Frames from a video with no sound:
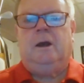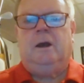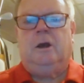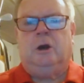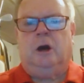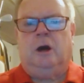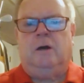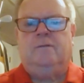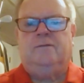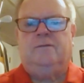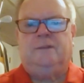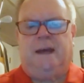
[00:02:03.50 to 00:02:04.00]

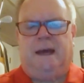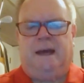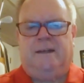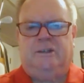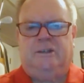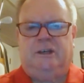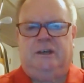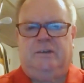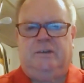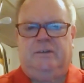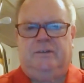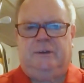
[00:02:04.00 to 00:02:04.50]
Golf
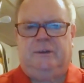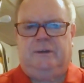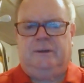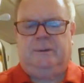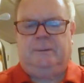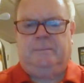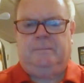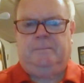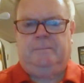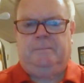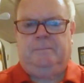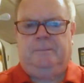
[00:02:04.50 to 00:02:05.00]
Digest,
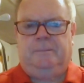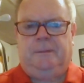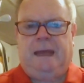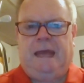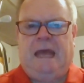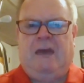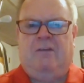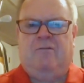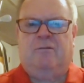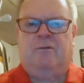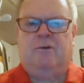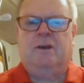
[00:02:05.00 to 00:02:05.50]

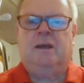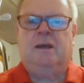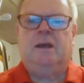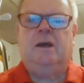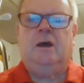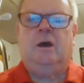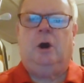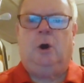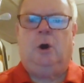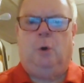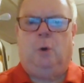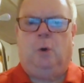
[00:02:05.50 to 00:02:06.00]

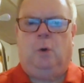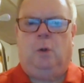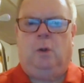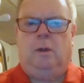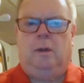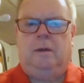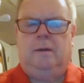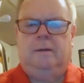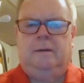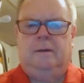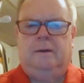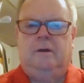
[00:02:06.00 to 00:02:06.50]
every
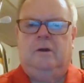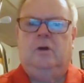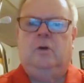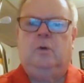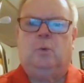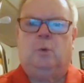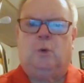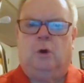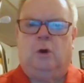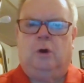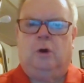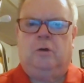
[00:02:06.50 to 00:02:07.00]
hole,
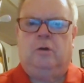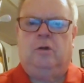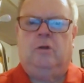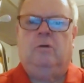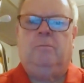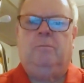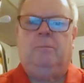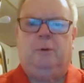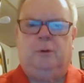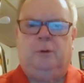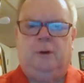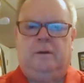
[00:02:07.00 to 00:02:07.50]

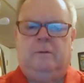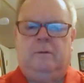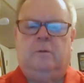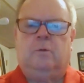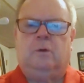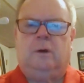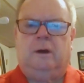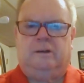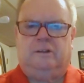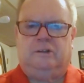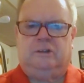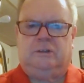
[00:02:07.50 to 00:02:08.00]
Royal Point
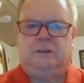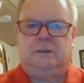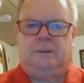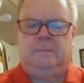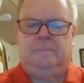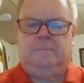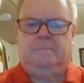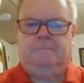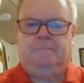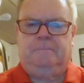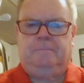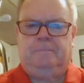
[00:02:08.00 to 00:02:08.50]
Rush.
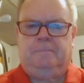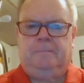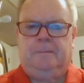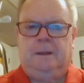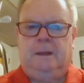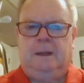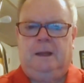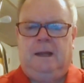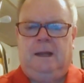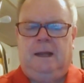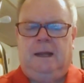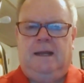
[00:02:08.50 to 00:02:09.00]

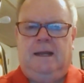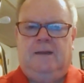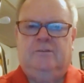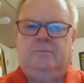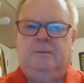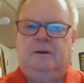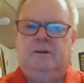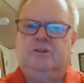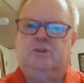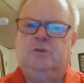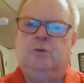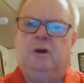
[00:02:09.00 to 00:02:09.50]
It's
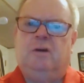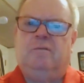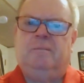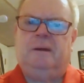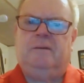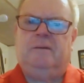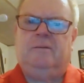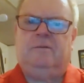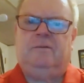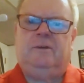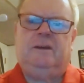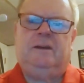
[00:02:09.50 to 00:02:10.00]
about a
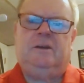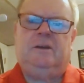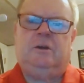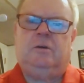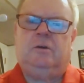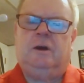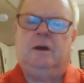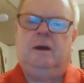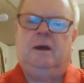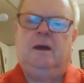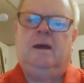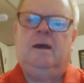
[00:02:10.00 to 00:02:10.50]
12-minute
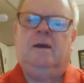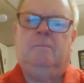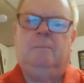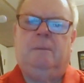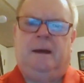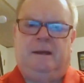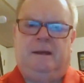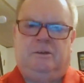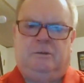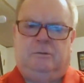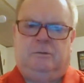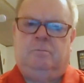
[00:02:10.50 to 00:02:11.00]
video
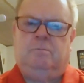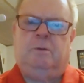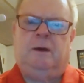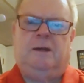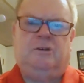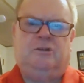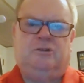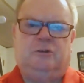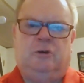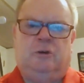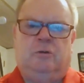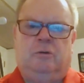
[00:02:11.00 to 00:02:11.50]
by
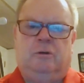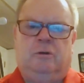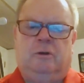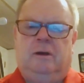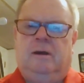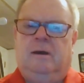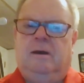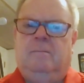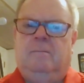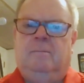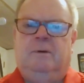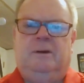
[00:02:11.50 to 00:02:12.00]
drone,
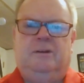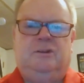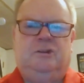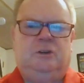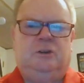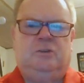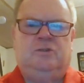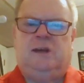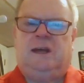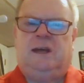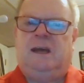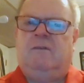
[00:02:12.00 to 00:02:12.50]
but it
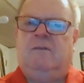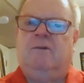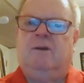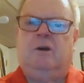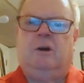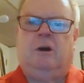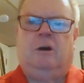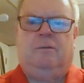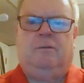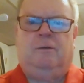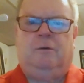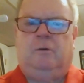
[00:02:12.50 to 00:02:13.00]
shows you every
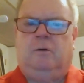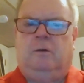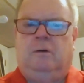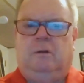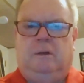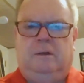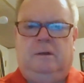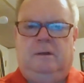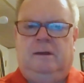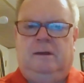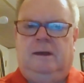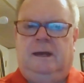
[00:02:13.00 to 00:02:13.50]
golf
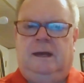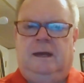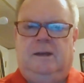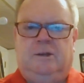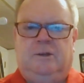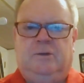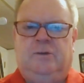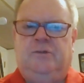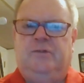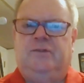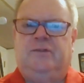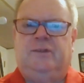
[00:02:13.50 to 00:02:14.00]
hole, and
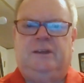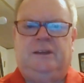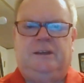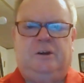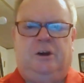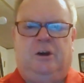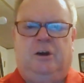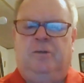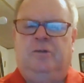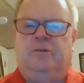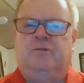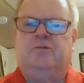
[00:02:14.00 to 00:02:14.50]
you'll
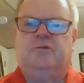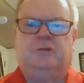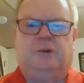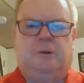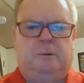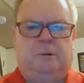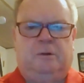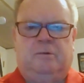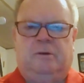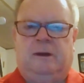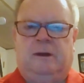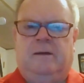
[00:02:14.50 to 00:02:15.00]
see all the
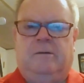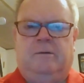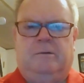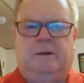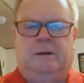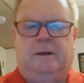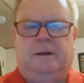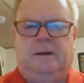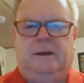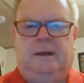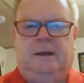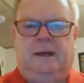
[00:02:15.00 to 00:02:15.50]
trouble
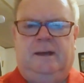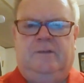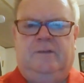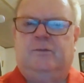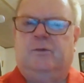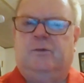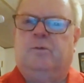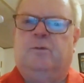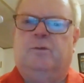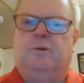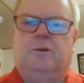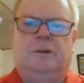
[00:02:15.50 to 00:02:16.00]
around.
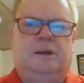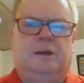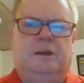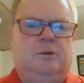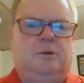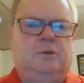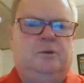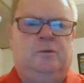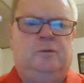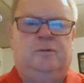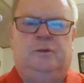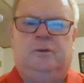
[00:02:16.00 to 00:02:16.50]
It's a really
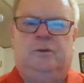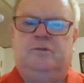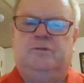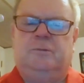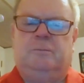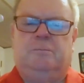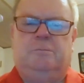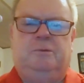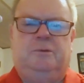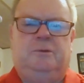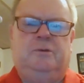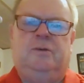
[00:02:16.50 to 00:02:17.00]
cool view. It's
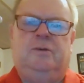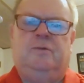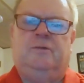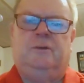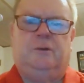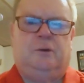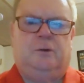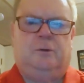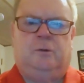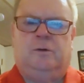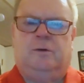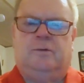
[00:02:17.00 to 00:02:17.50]
a
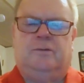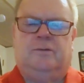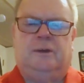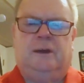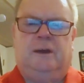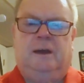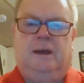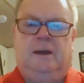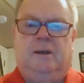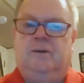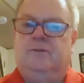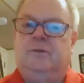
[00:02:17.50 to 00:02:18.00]
beautiful course
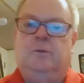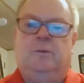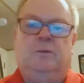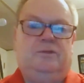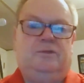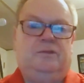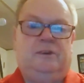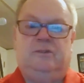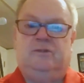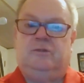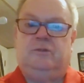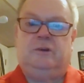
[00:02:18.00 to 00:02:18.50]
because you
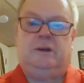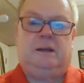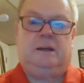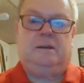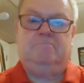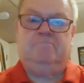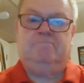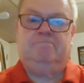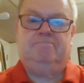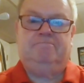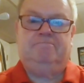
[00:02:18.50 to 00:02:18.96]
won't see a tree.